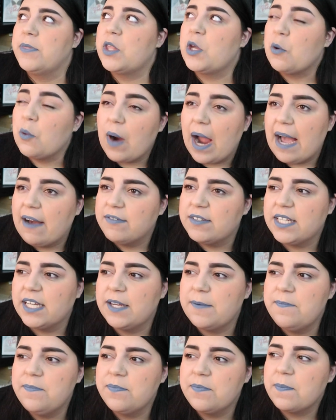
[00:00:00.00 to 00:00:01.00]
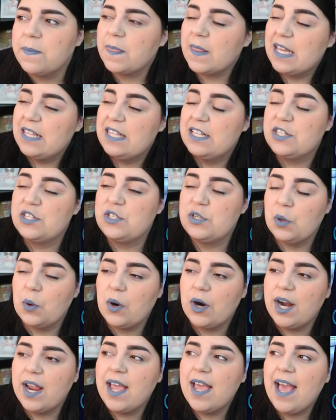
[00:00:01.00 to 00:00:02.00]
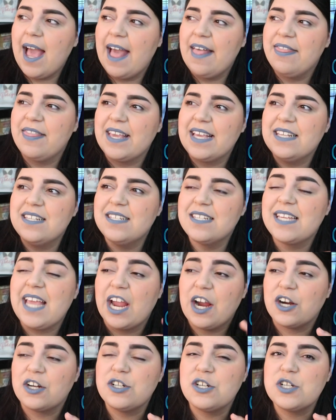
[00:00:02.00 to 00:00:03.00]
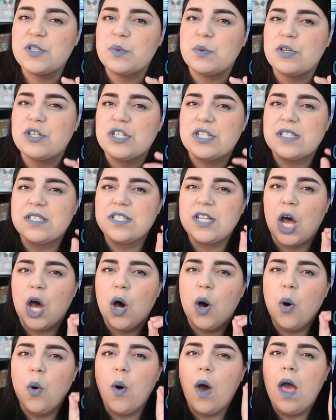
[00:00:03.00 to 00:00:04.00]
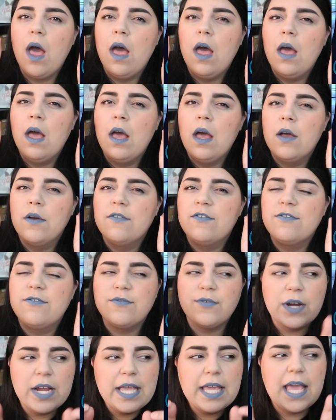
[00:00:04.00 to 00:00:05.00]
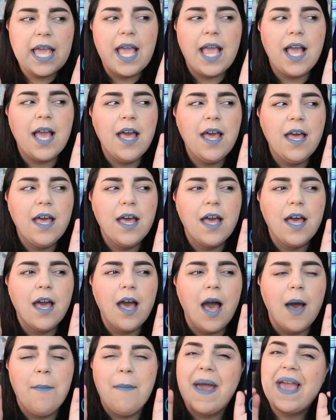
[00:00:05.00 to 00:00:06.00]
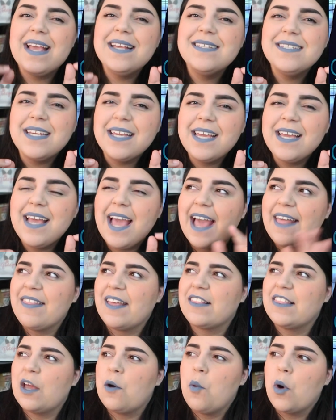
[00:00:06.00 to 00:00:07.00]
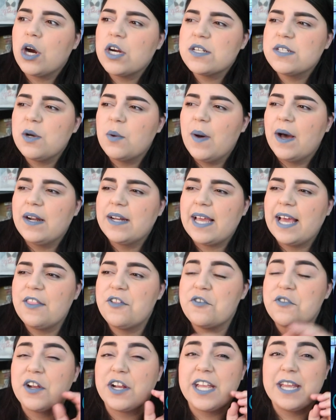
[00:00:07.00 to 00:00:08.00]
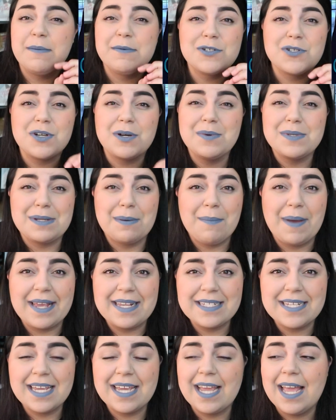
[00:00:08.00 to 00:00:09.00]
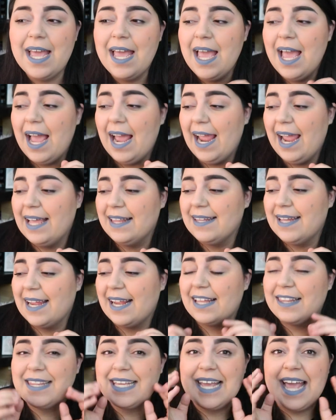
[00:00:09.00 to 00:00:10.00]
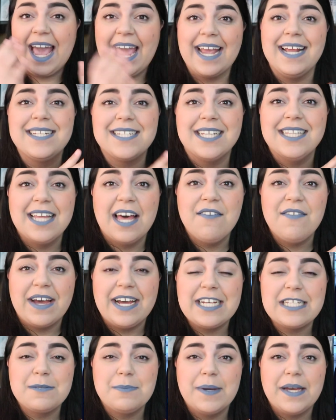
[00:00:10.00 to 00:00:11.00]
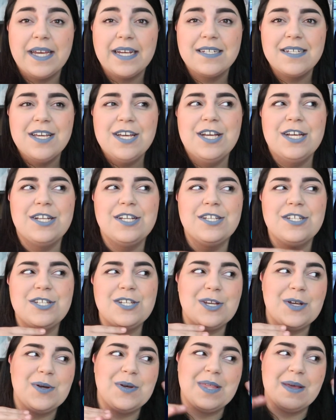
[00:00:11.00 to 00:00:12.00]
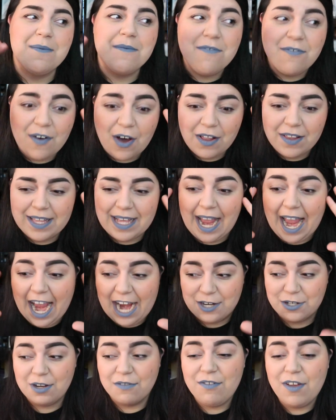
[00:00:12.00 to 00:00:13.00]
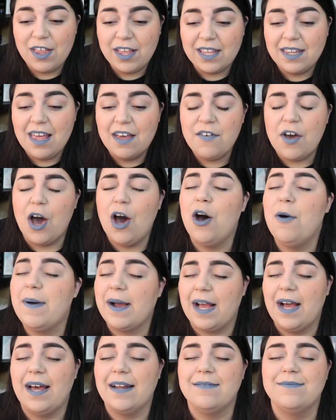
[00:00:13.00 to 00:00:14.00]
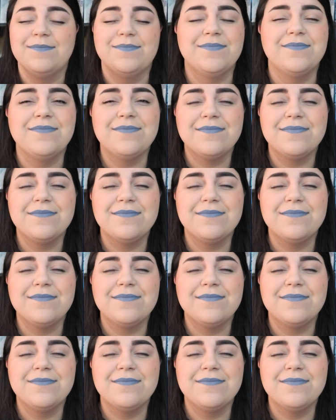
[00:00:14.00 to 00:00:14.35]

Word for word: crafted this story and these characters were just so freaking amazing and like they worked so well together their chemistry was amazing and like the hate to love aspect to them falling actually falling in love oh my god